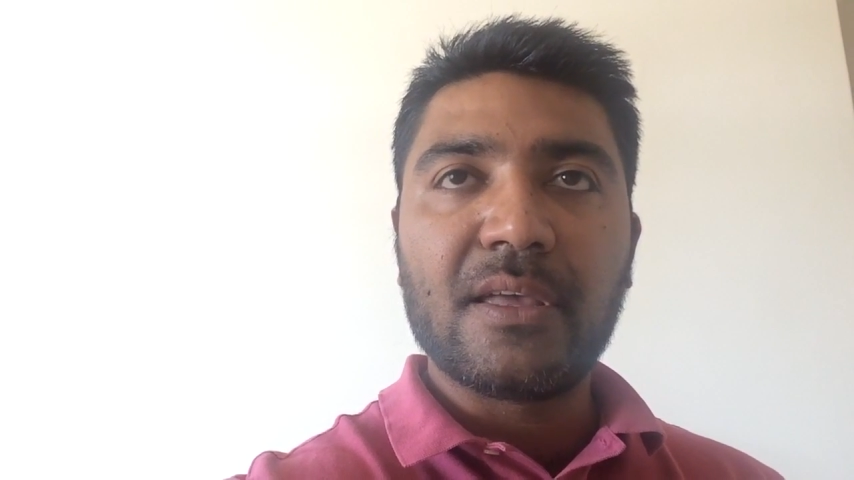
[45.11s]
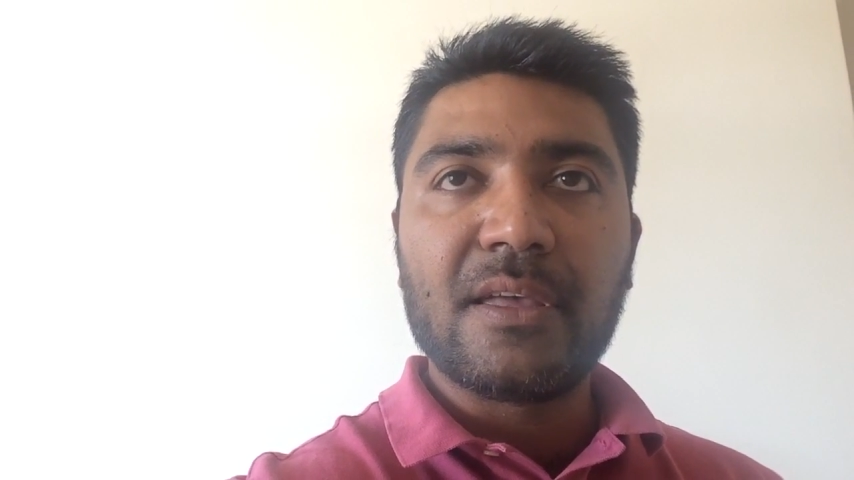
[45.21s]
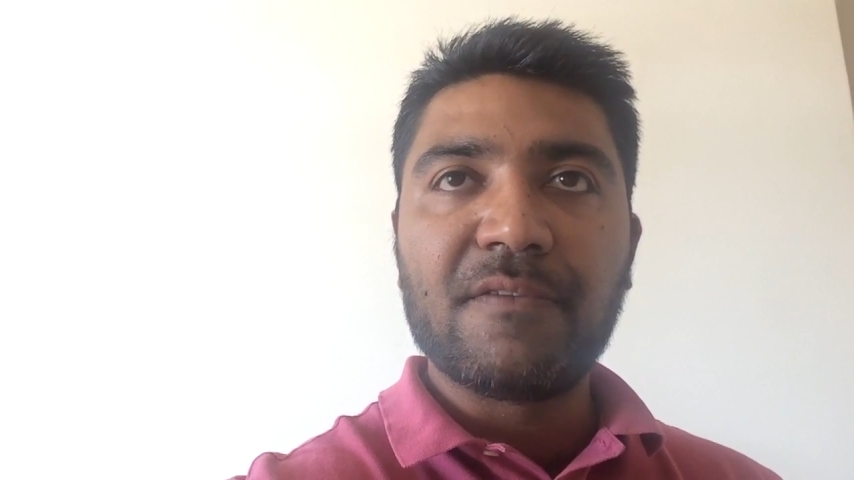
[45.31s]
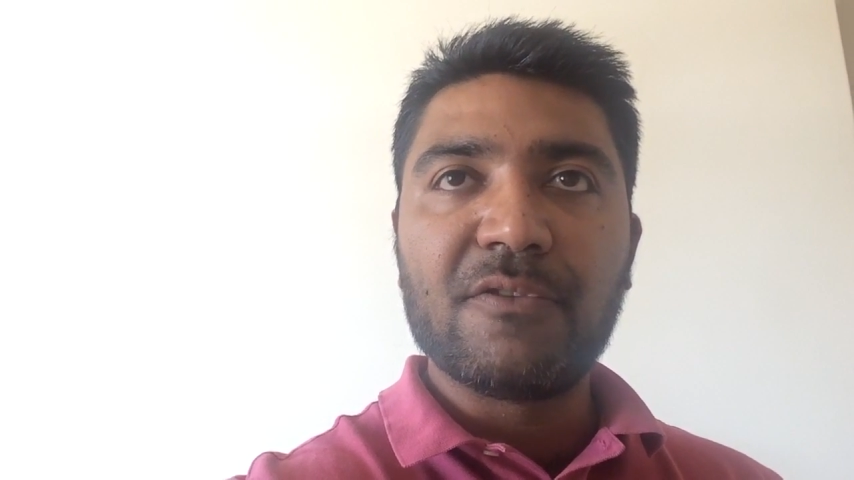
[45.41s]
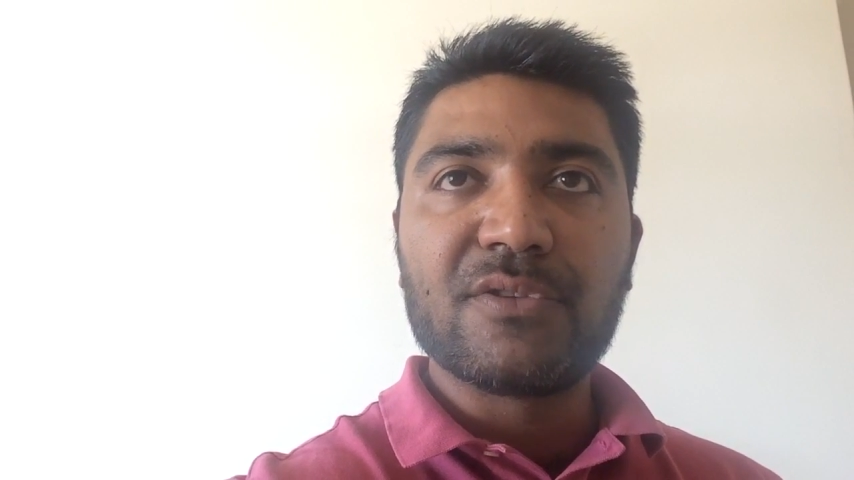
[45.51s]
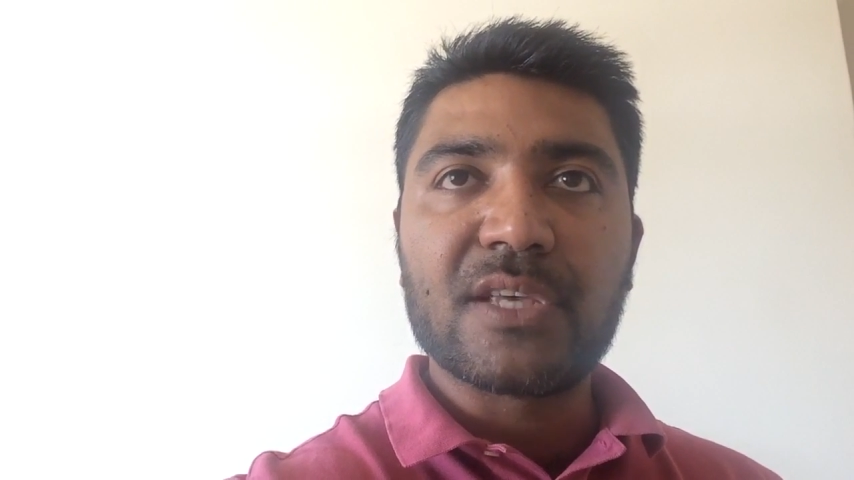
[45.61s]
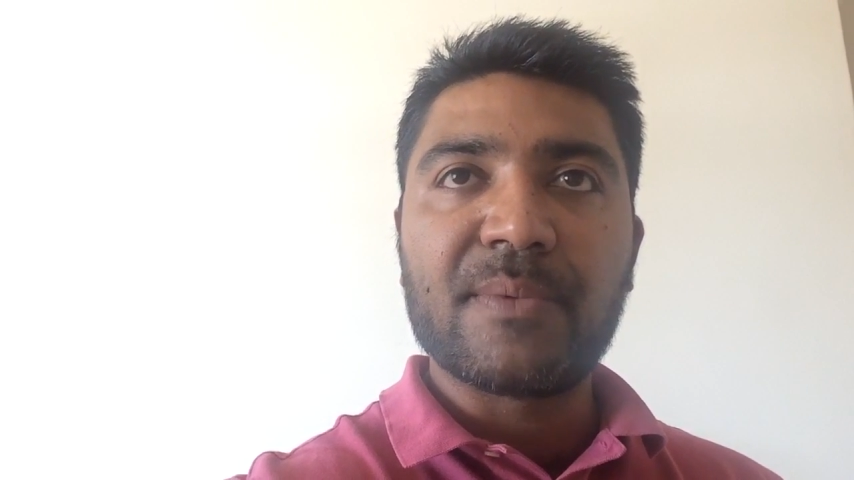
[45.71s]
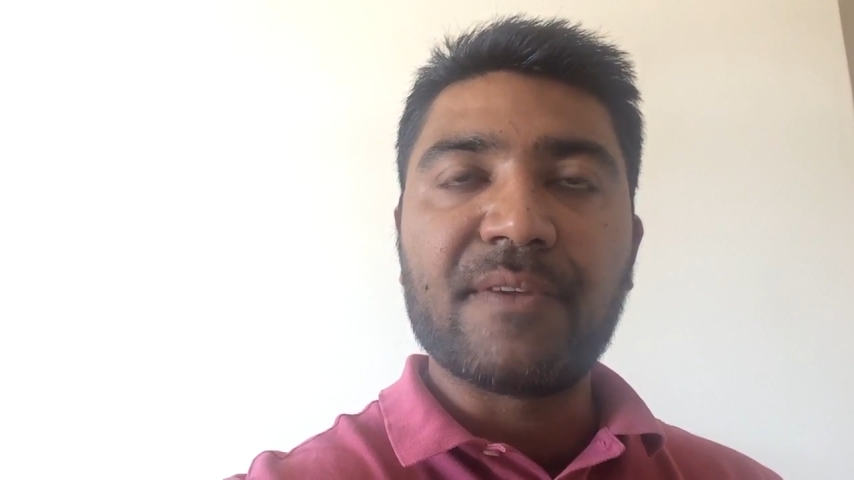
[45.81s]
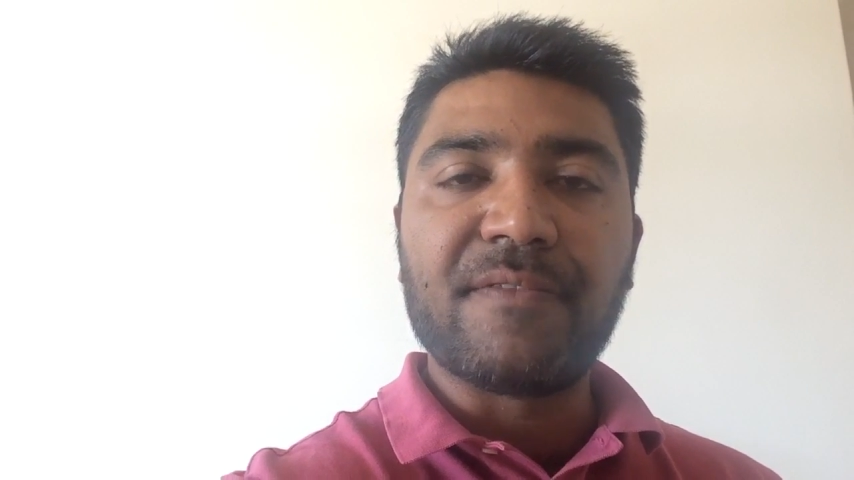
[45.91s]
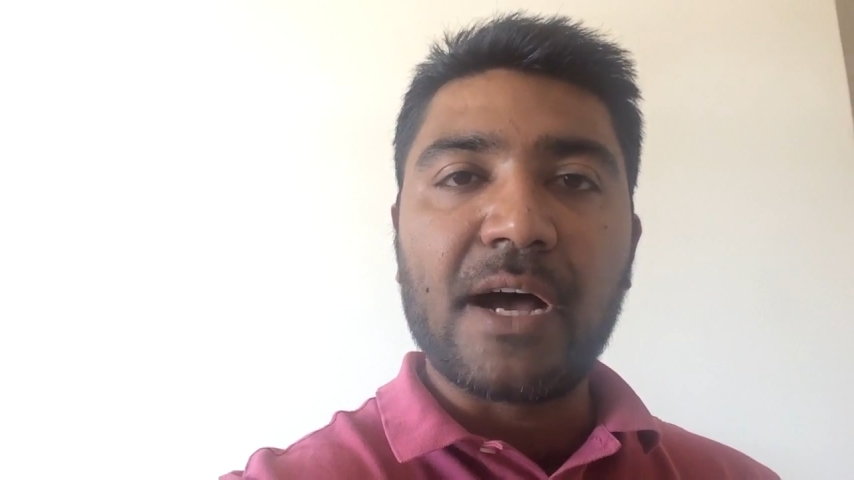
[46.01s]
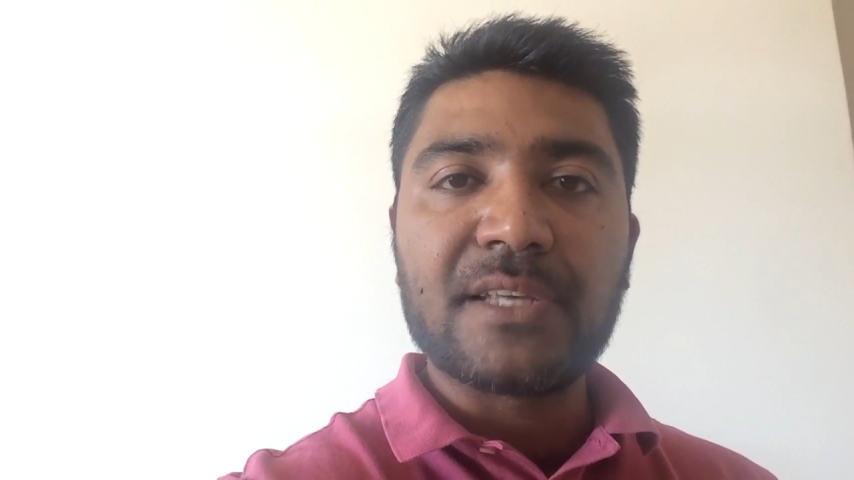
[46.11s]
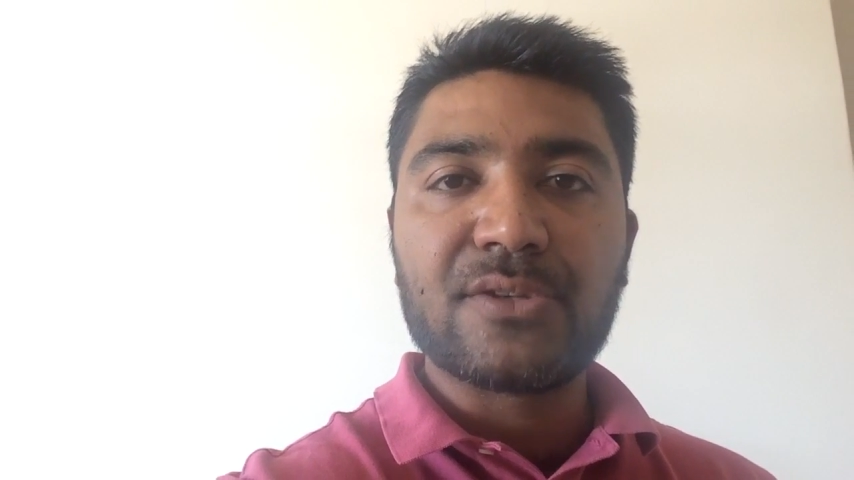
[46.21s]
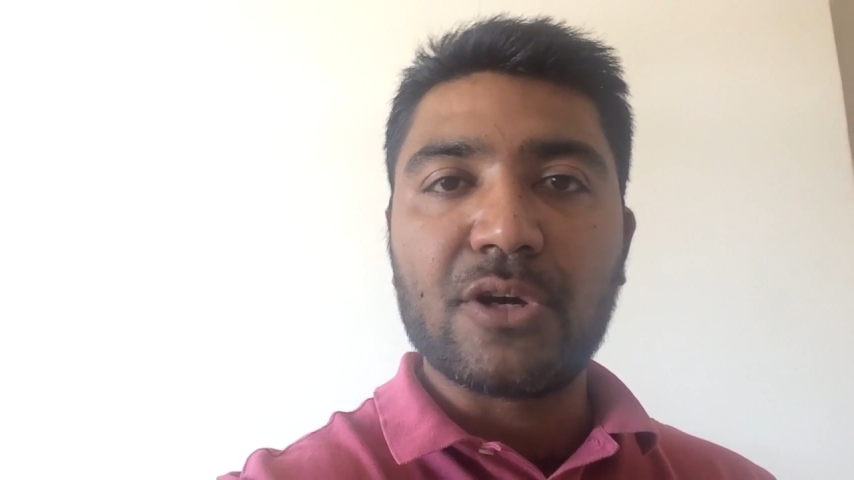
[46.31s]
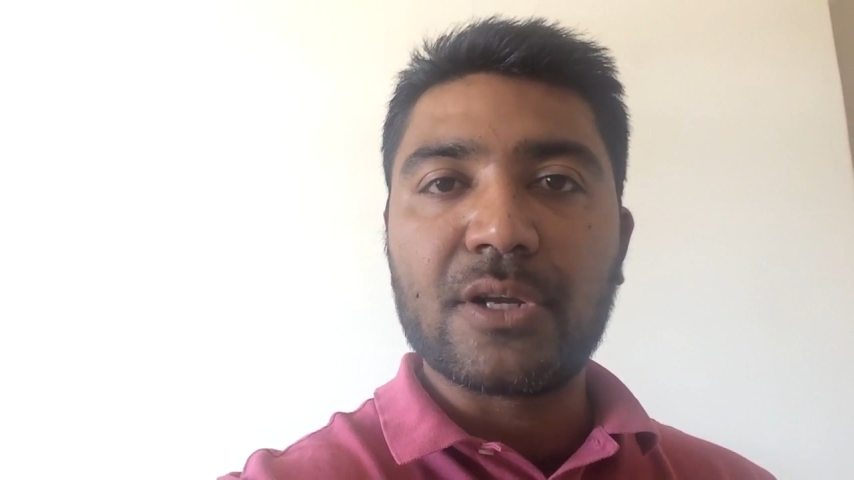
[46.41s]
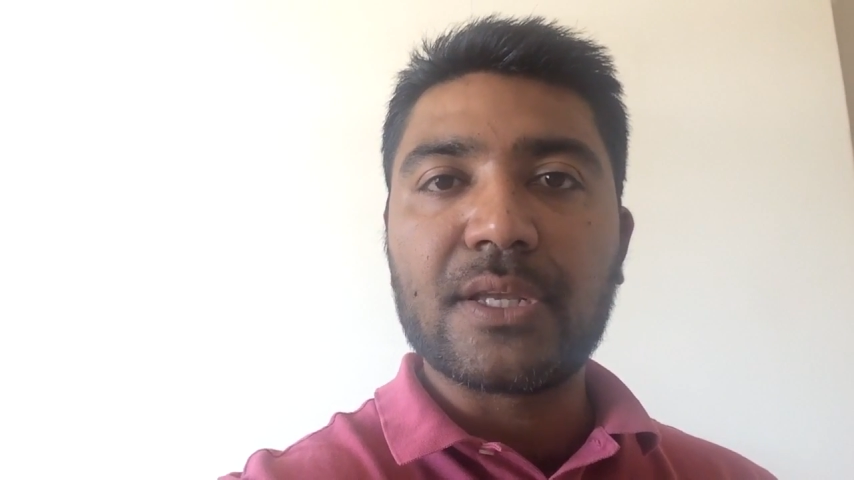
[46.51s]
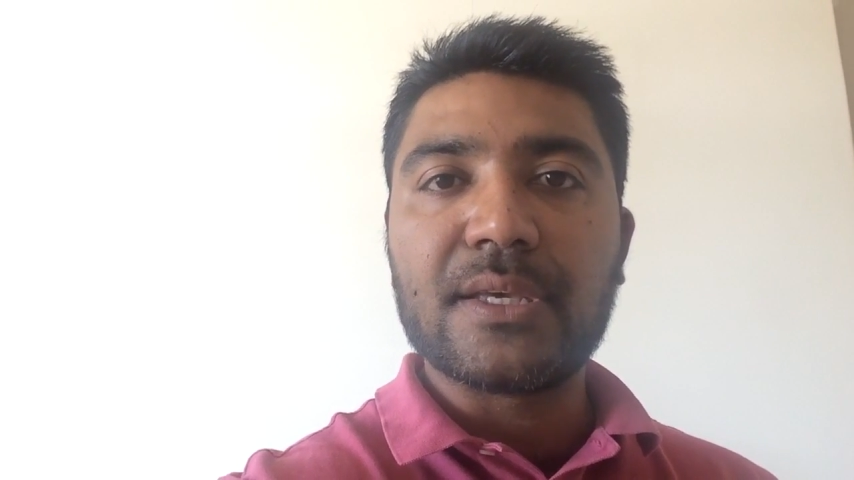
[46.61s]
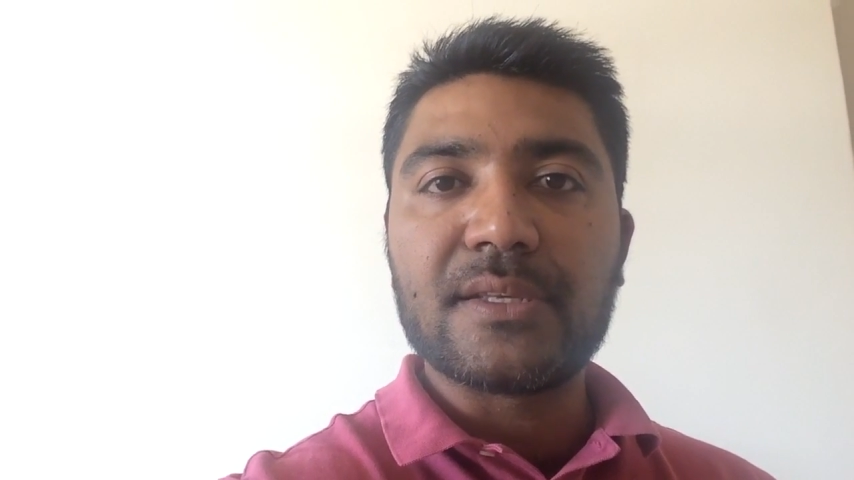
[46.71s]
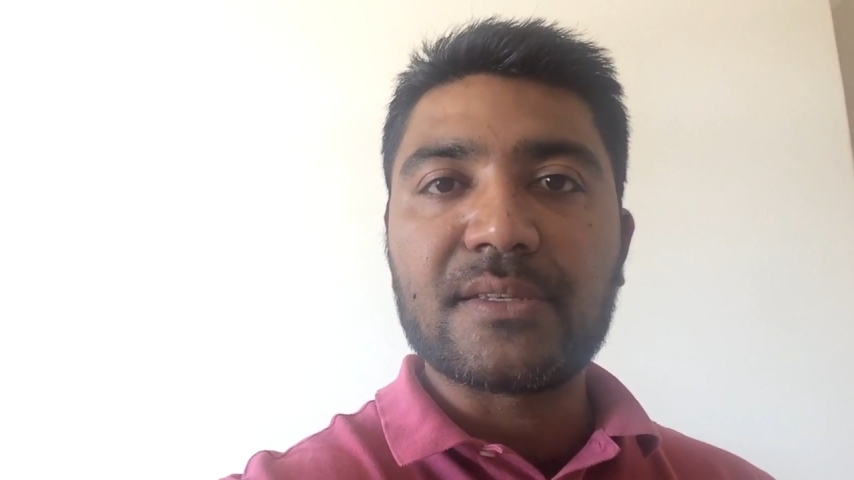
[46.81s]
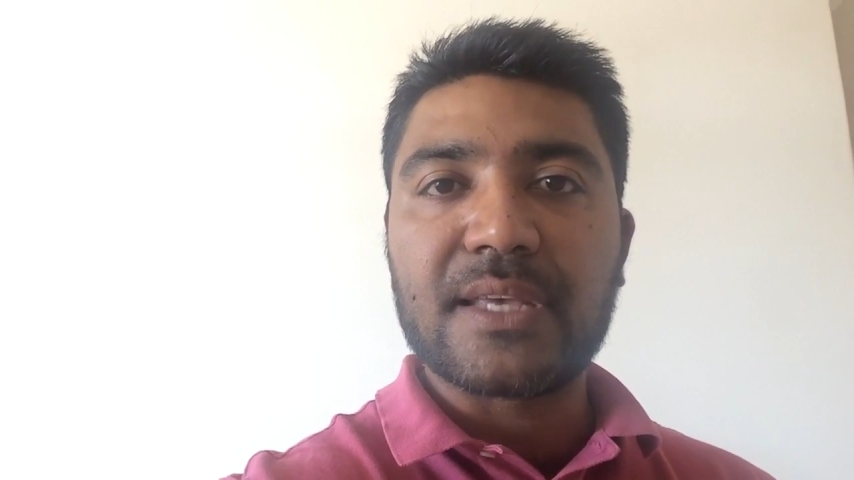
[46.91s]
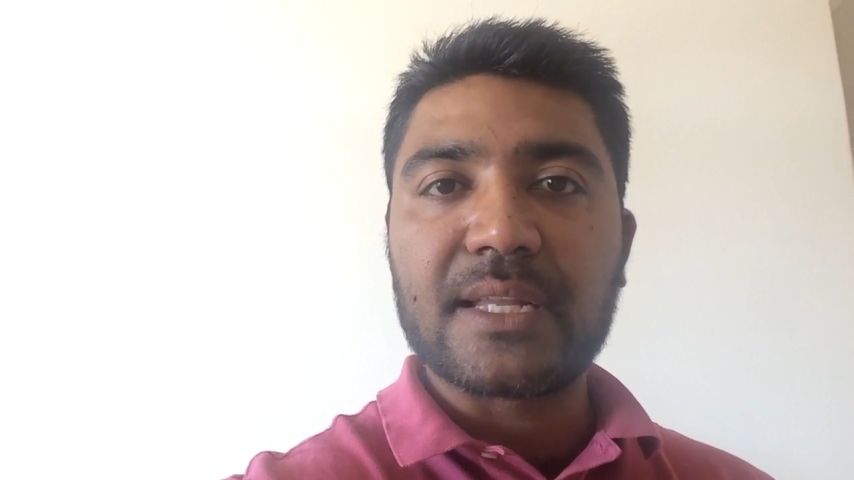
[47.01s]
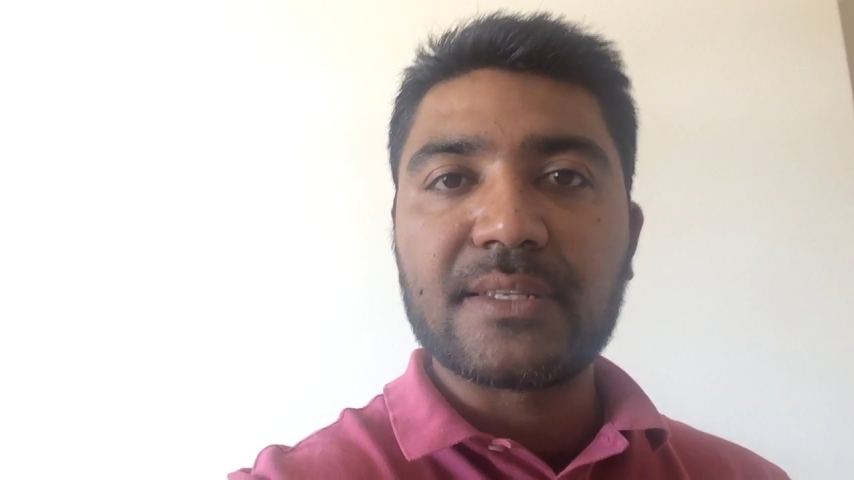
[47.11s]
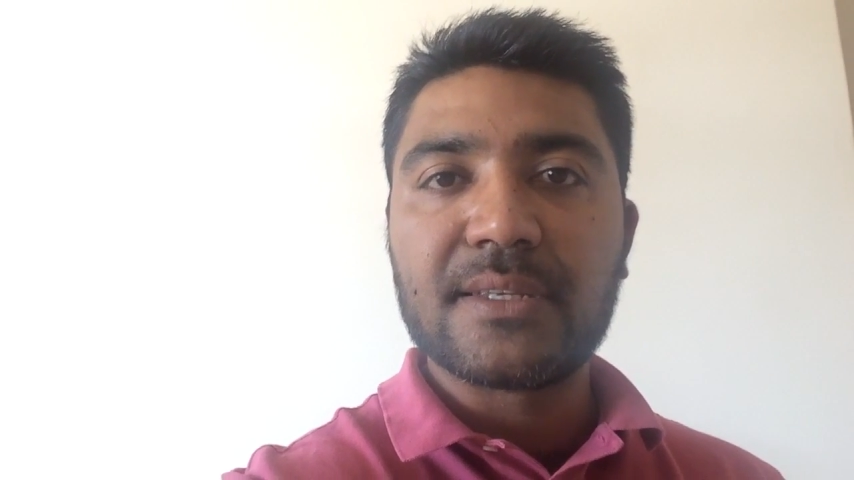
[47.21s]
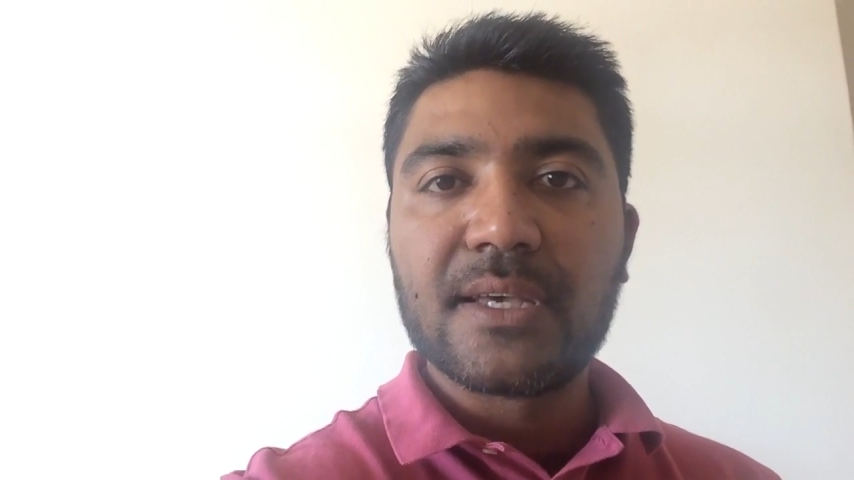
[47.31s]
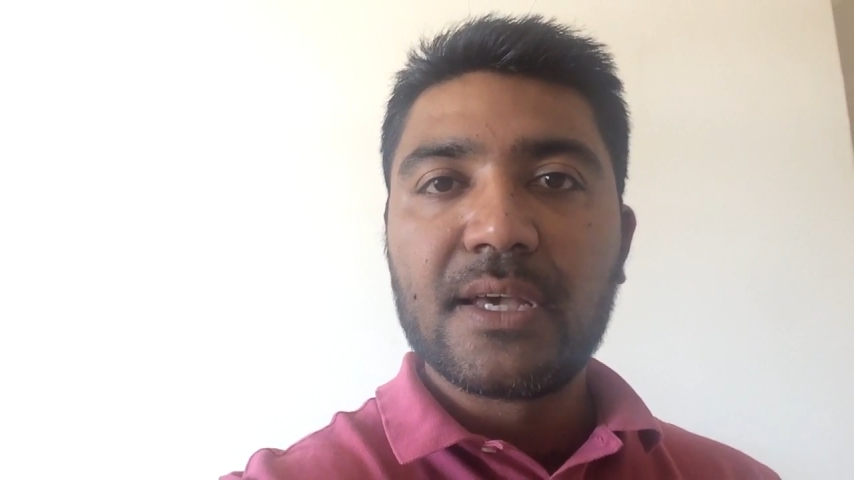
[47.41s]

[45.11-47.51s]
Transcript: give you some advice on is that